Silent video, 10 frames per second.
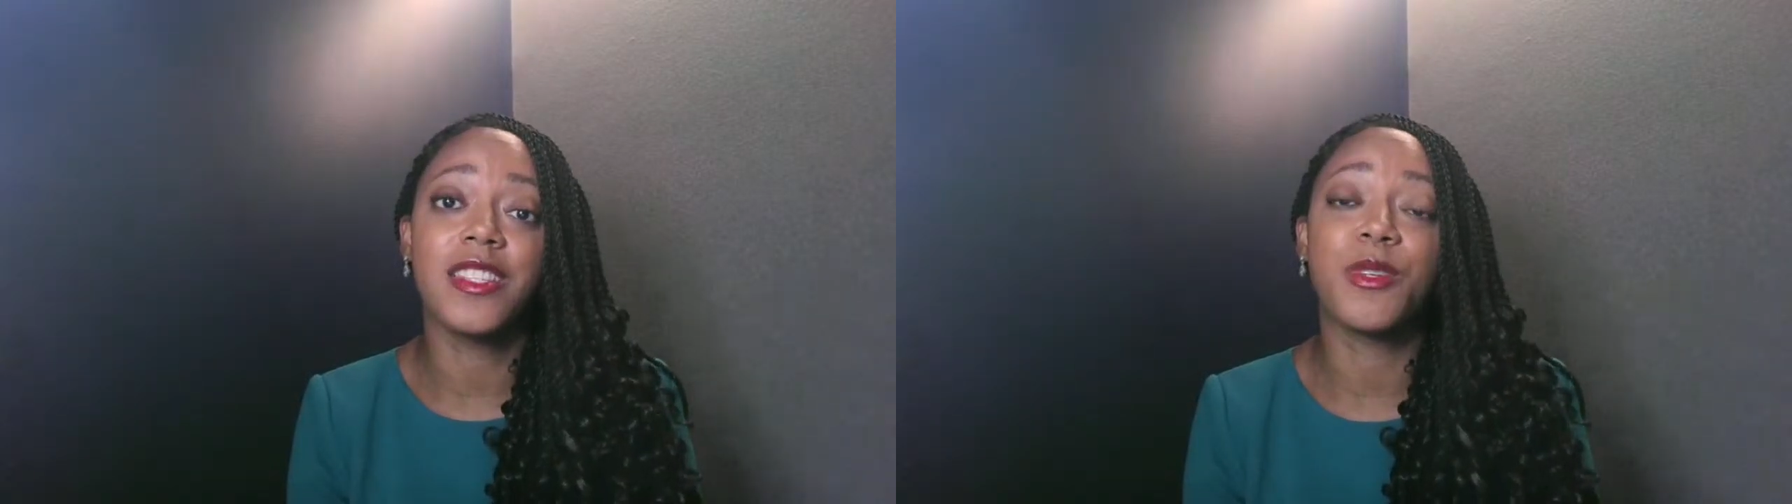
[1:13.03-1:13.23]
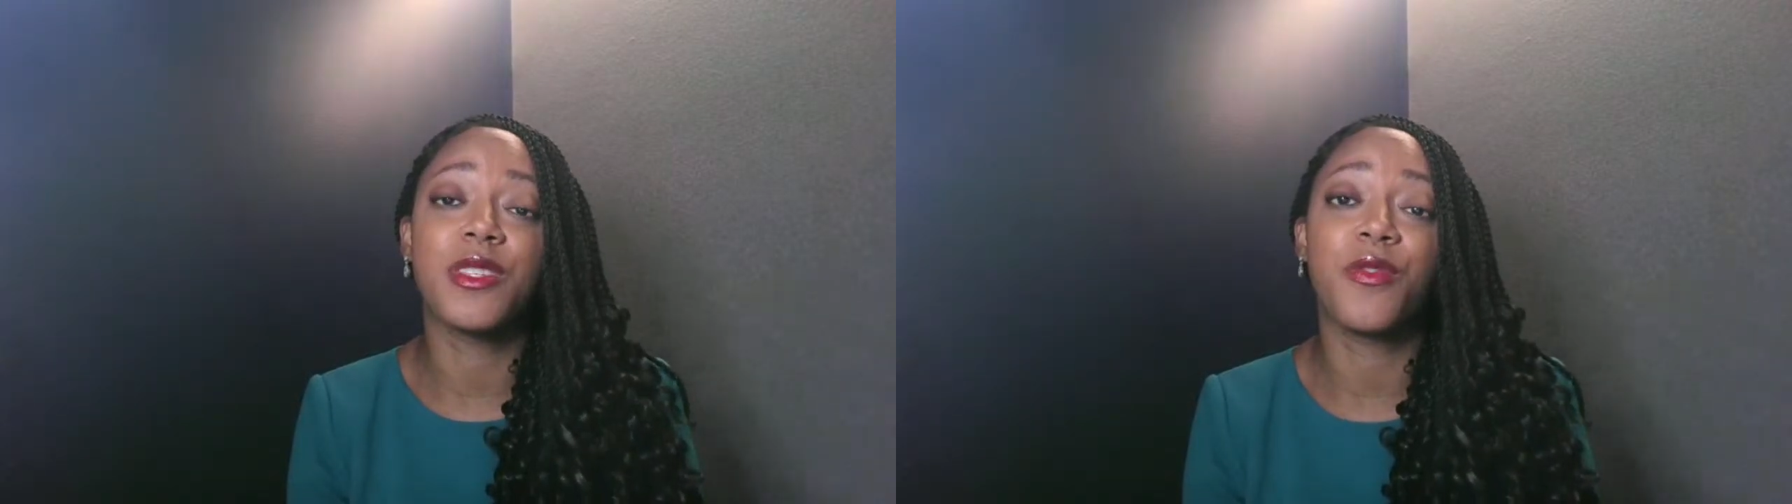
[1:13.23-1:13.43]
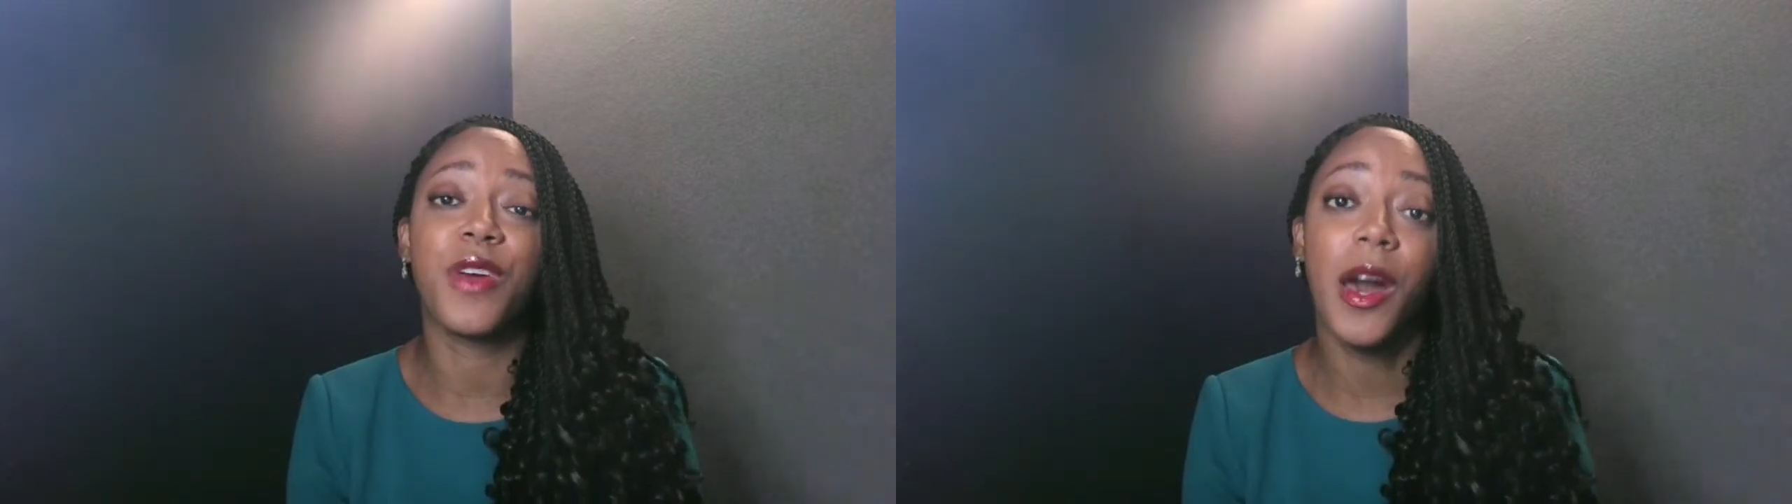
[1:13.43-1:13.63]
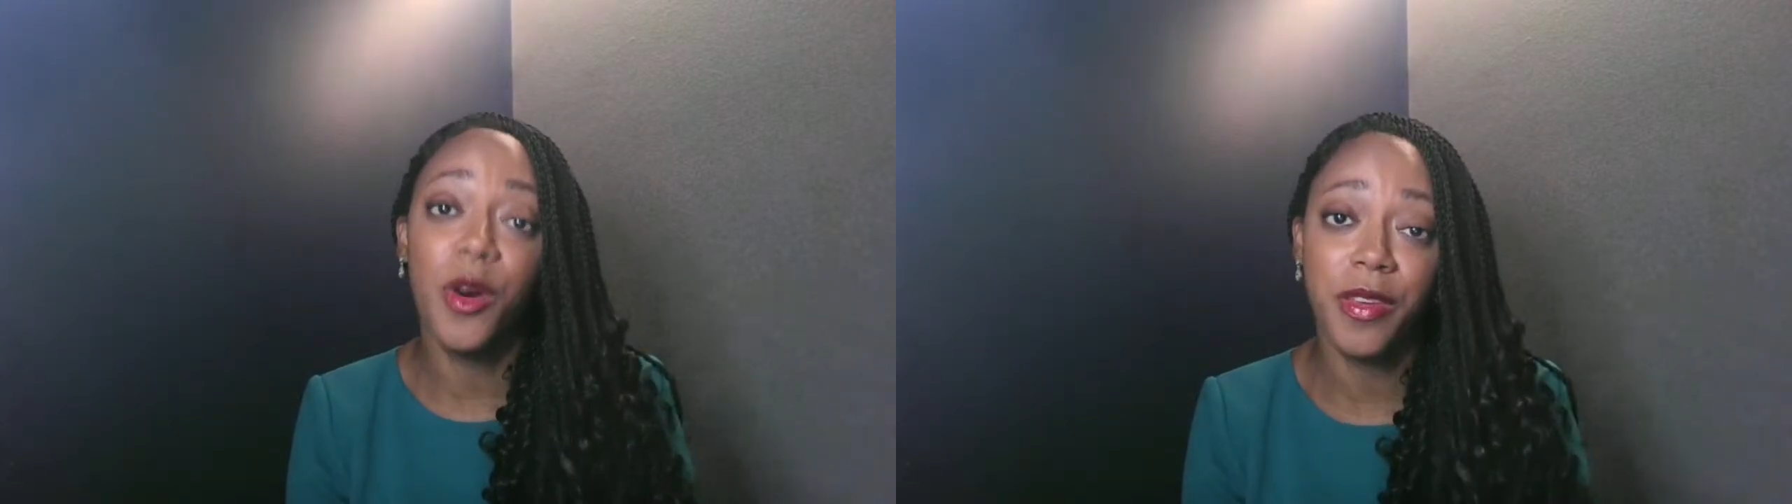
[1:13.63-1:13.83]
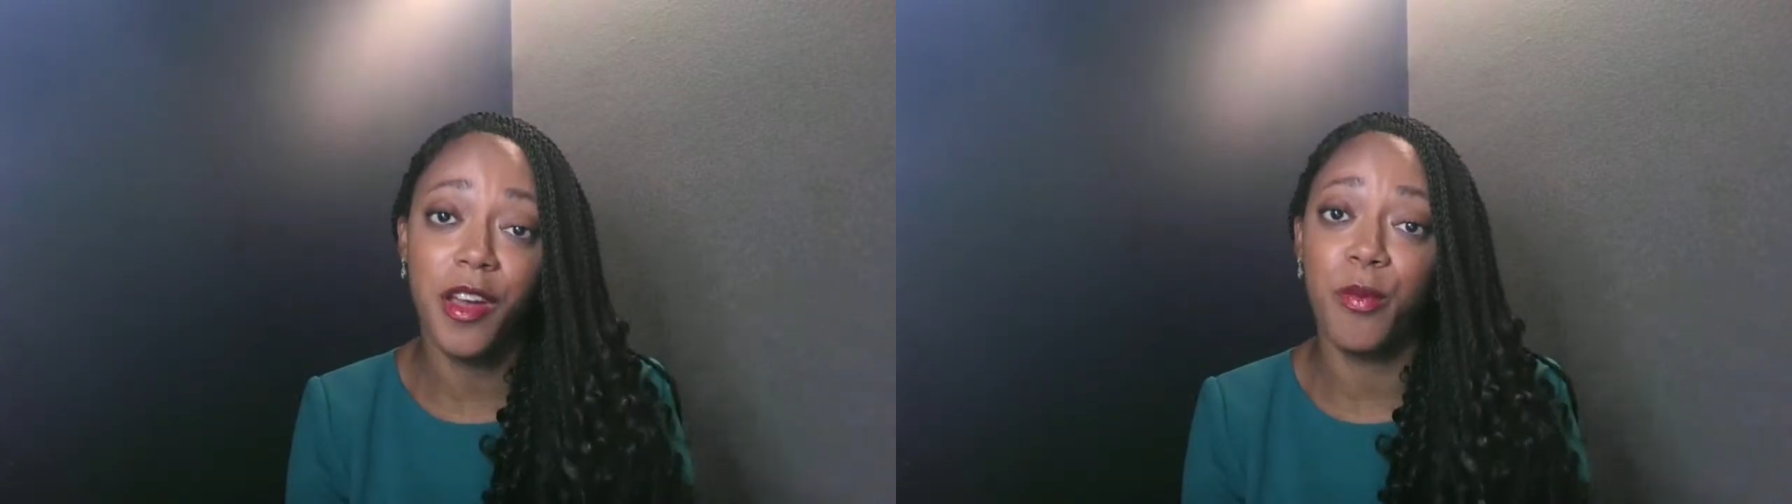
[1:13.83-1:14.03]
specific
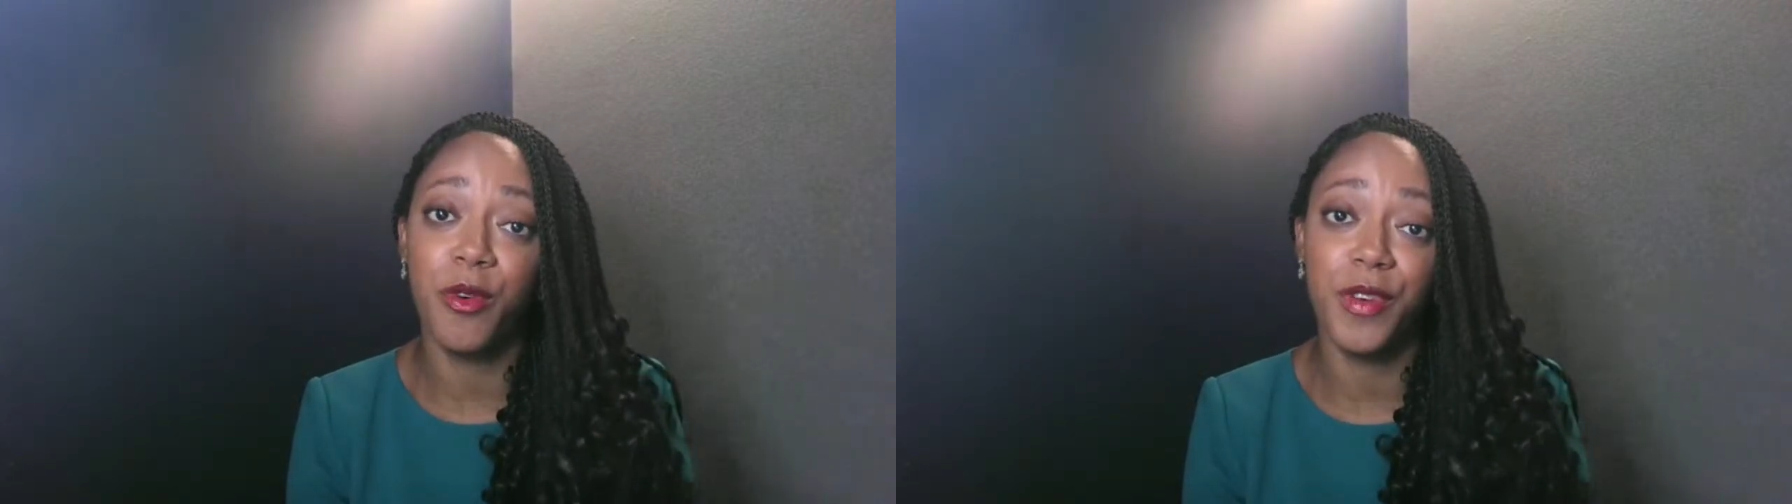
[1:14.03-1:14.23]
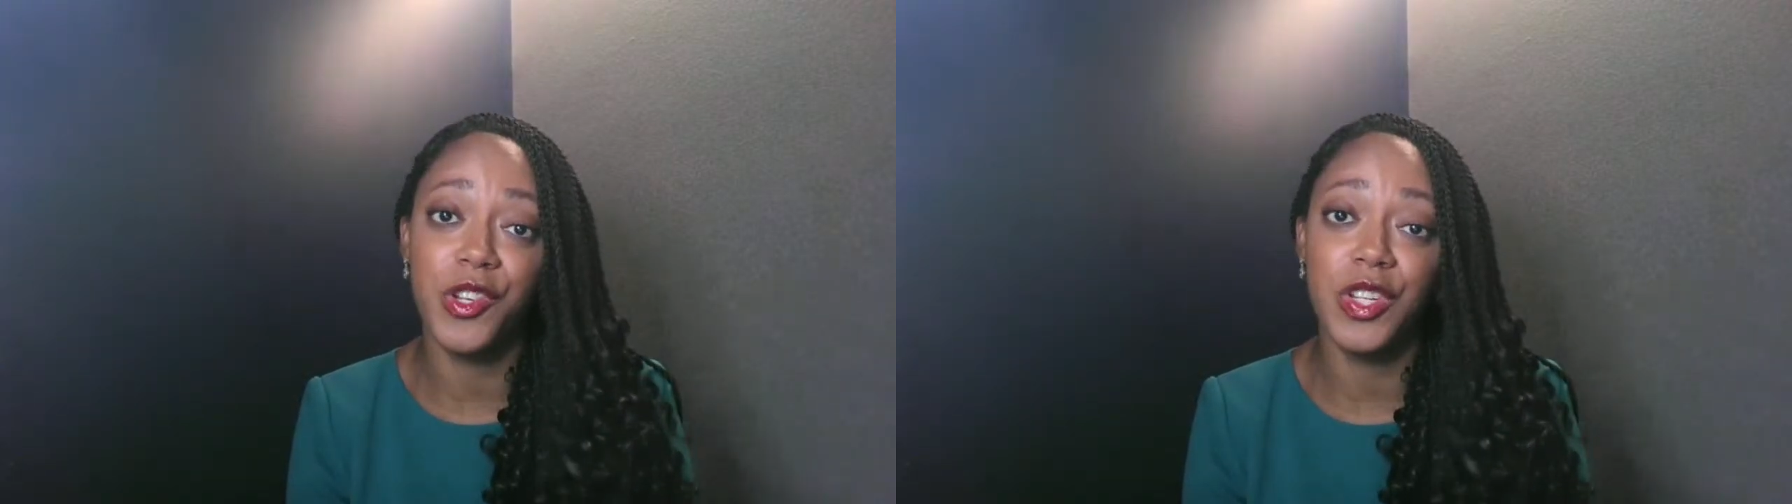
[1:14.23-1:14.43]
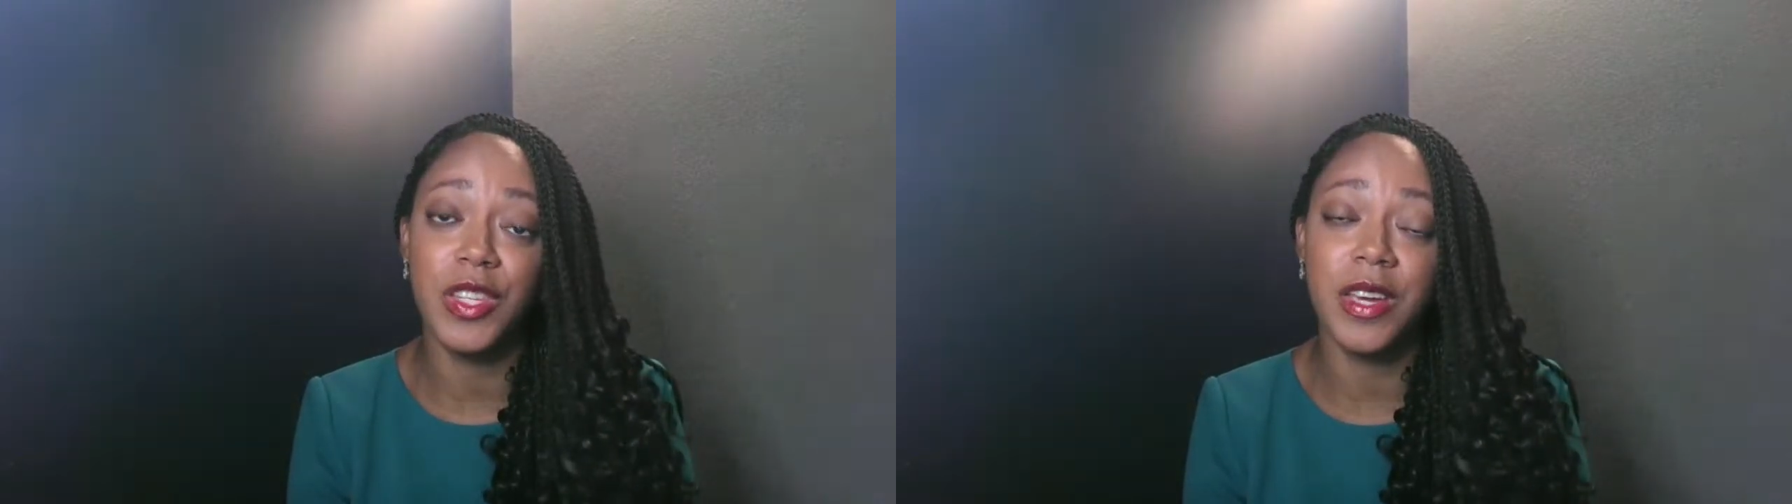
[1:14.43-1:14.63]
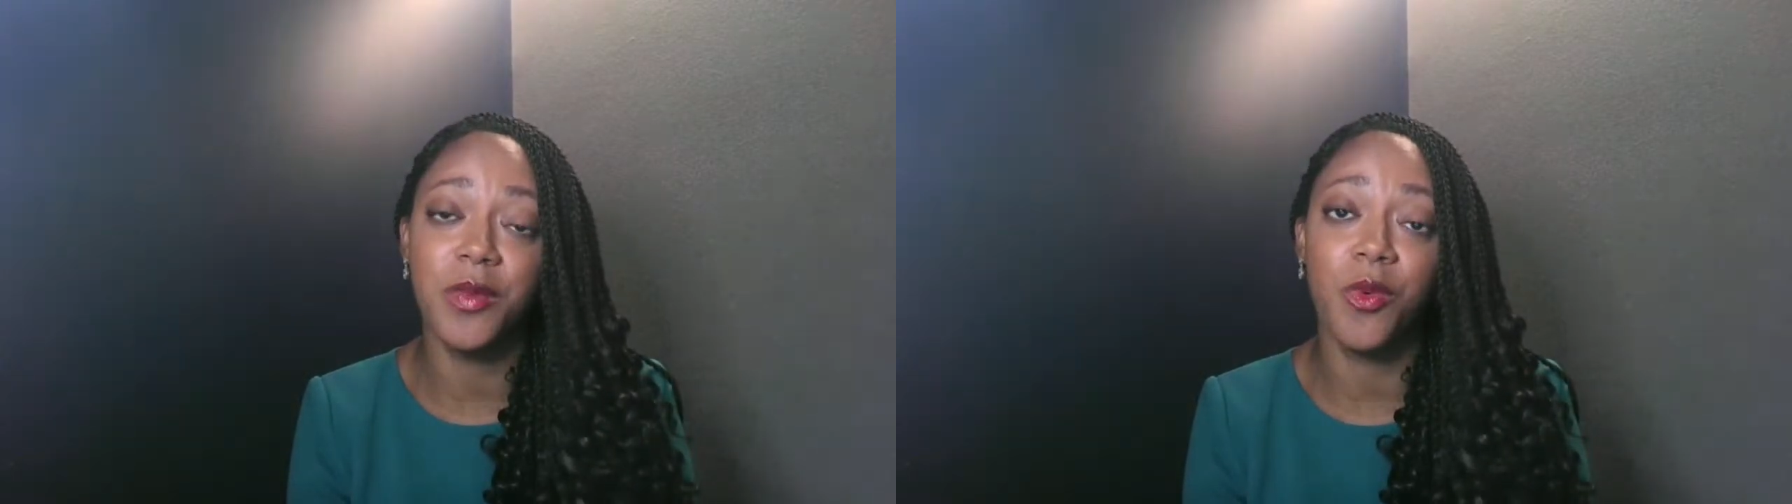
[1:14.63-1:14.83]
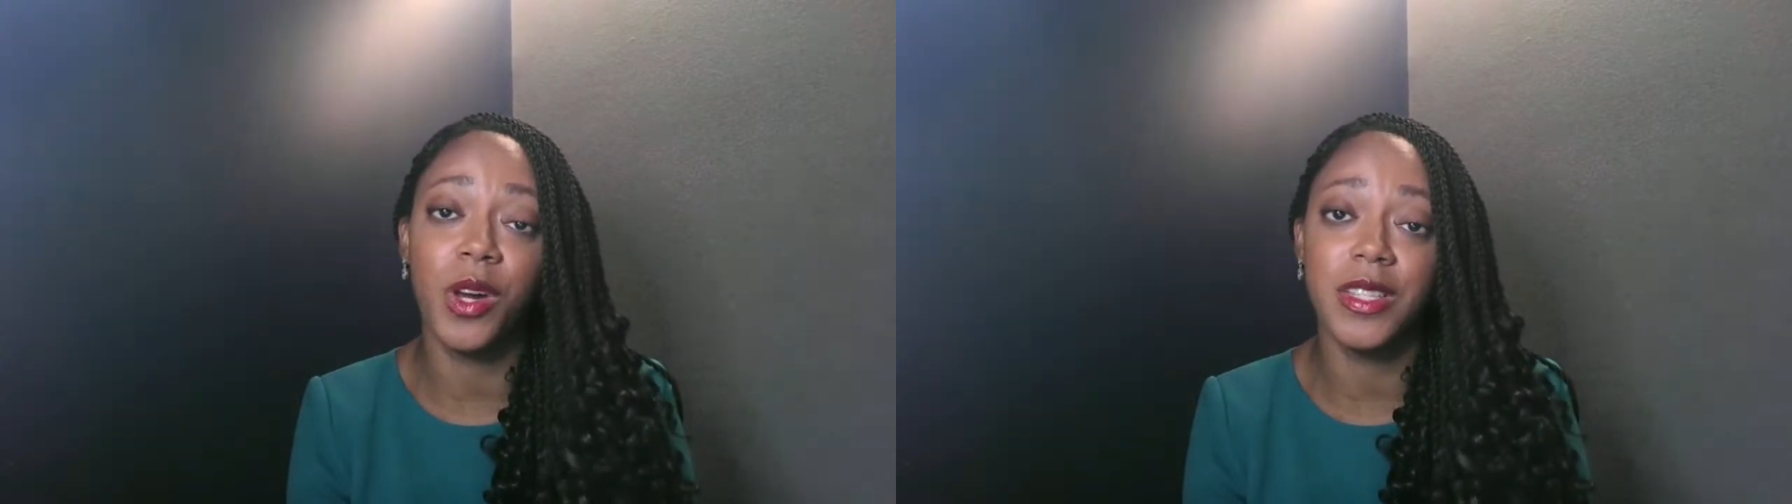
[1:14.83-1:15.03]
healthcare provisions
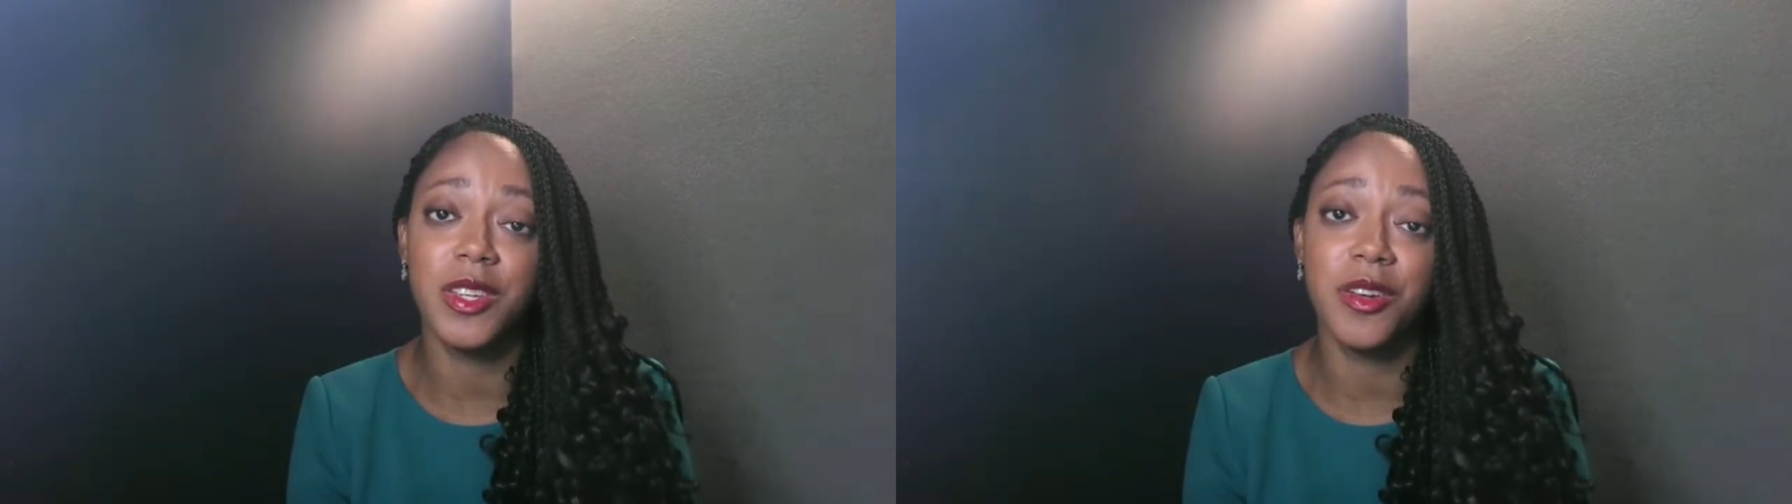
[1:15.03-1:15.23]
and what it's